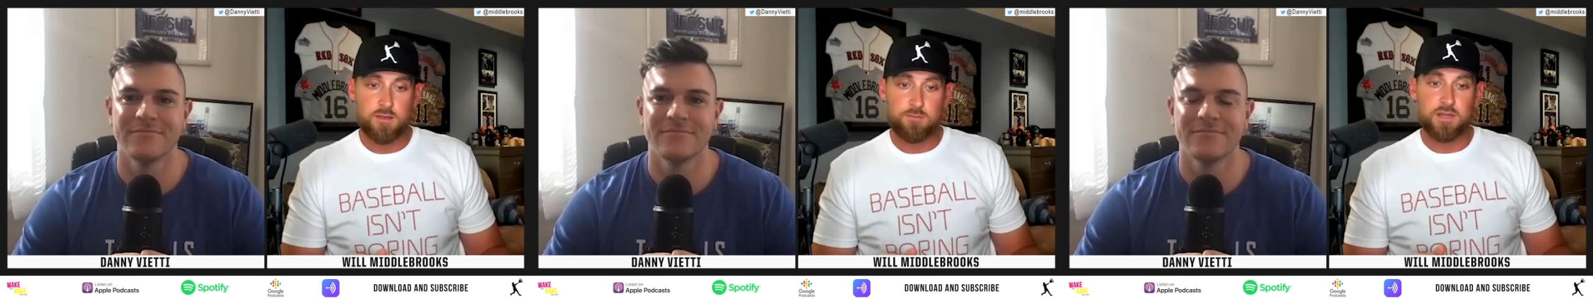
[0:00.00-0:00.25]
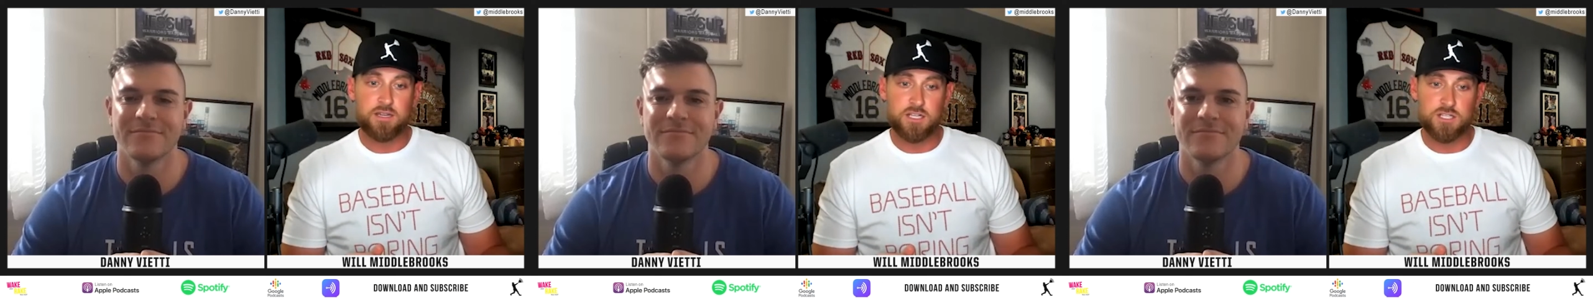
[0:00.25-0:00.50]

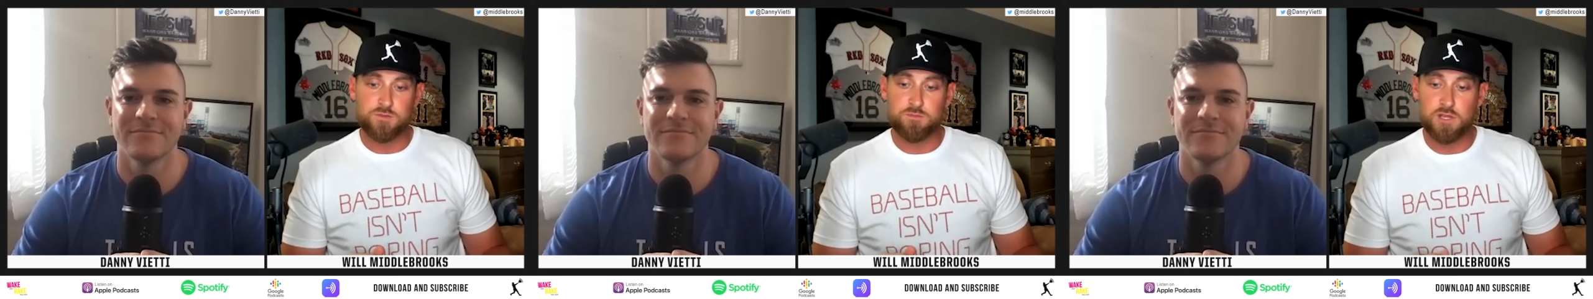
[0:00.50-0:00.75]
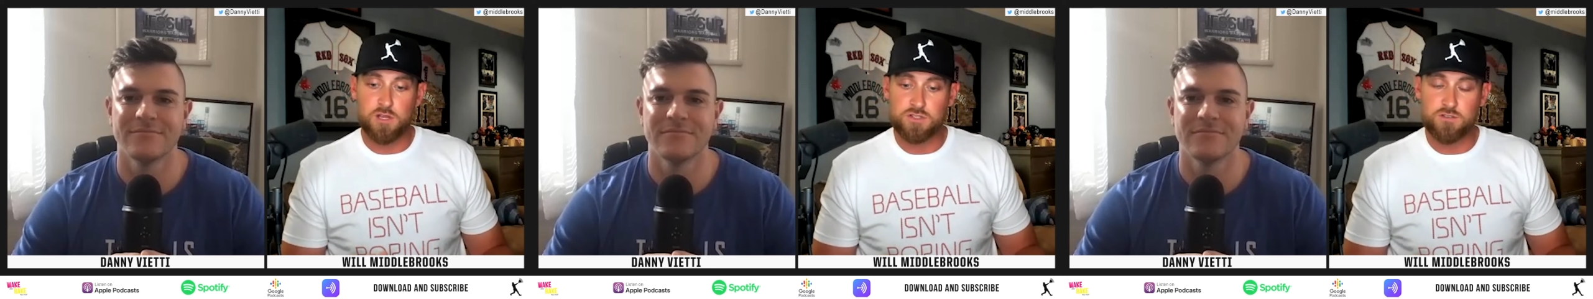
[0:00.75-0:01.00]
Speaker 1: be an
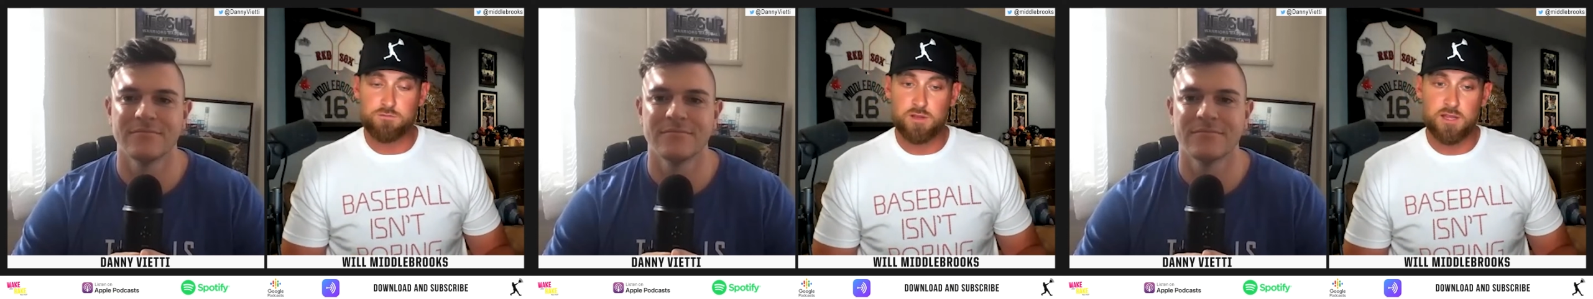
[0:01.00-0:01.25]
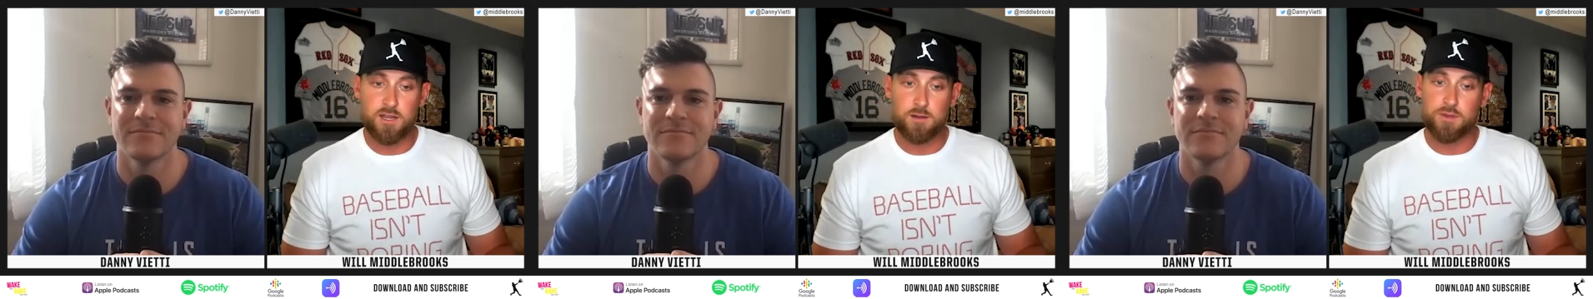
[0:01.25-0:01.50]
explosive
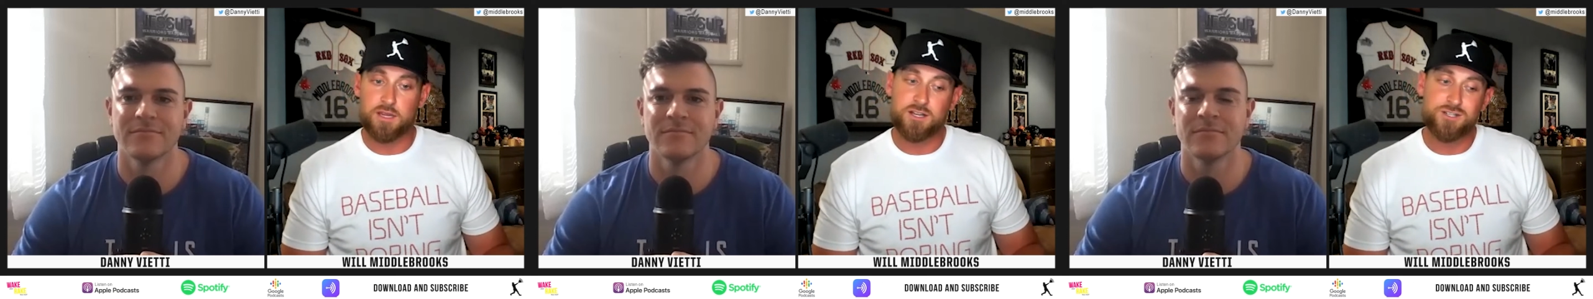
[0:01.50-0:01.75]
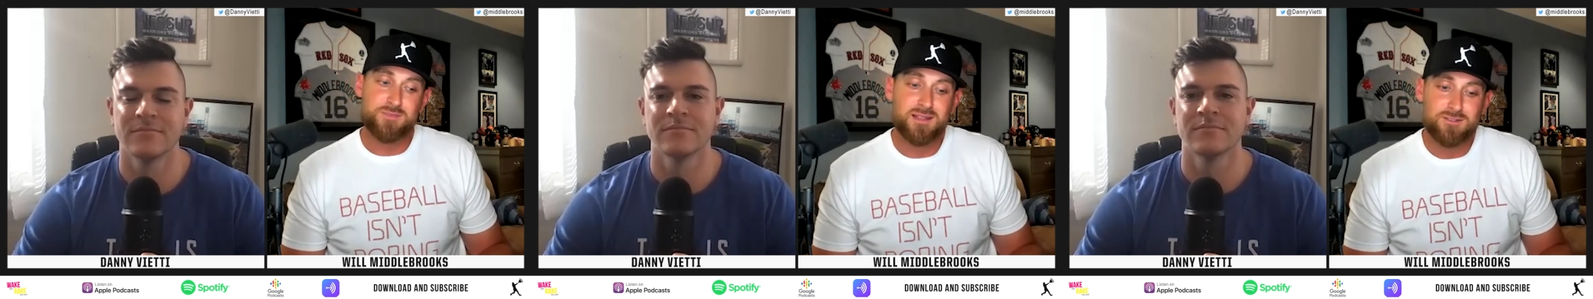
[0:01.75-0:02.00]
player, but
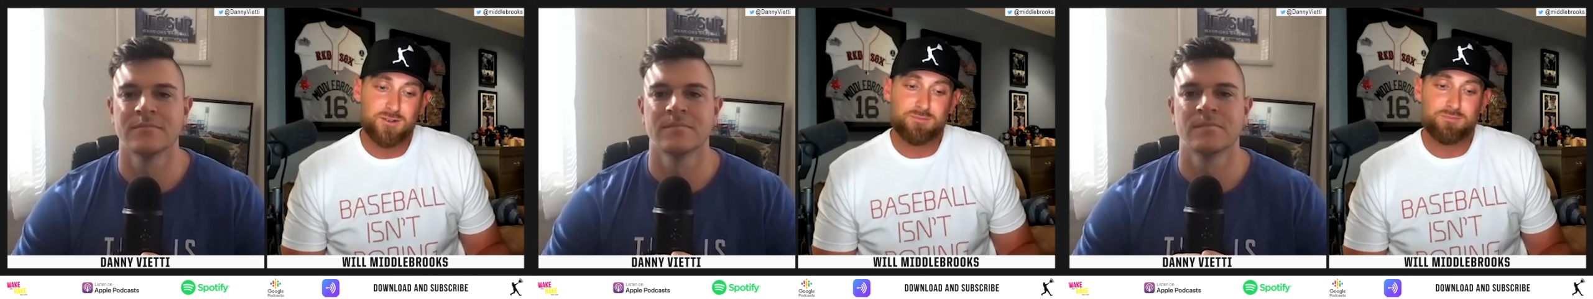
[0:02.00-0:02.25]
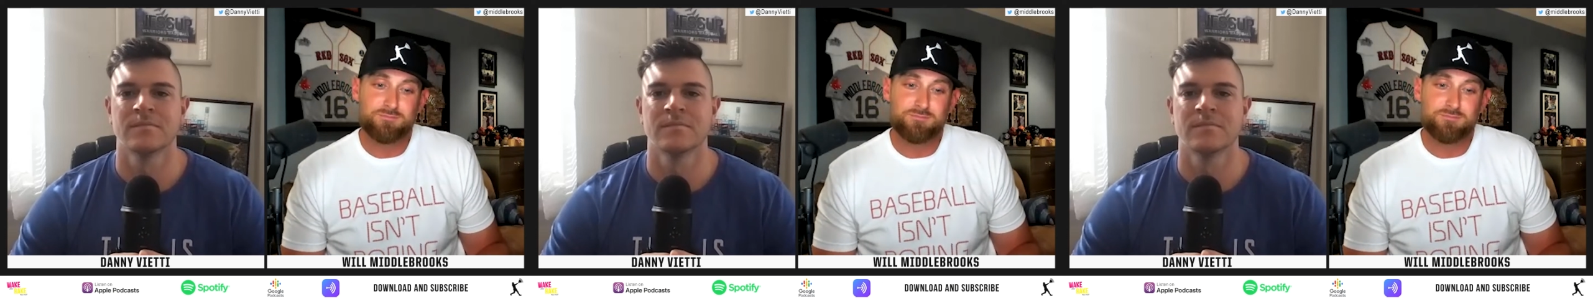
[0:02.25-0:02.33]
here's my little,